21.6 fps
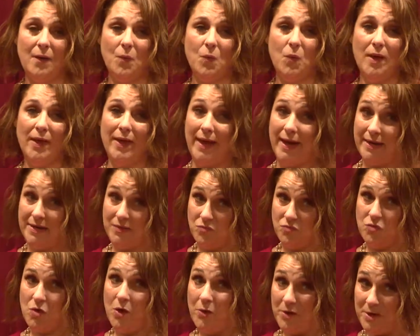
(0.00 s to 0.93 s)
Well, I
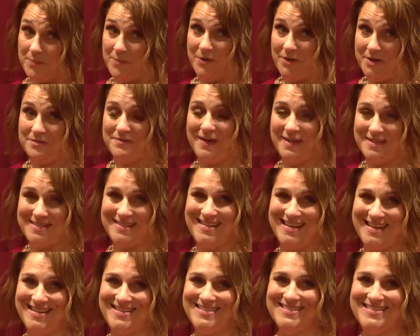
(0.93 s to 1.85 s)
wrote a book of
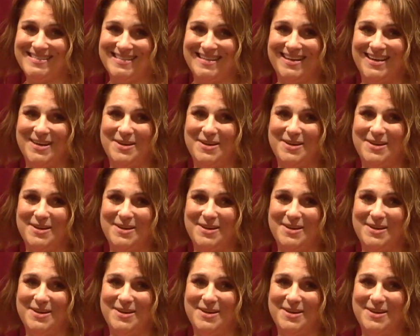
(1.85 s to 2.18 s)
essays.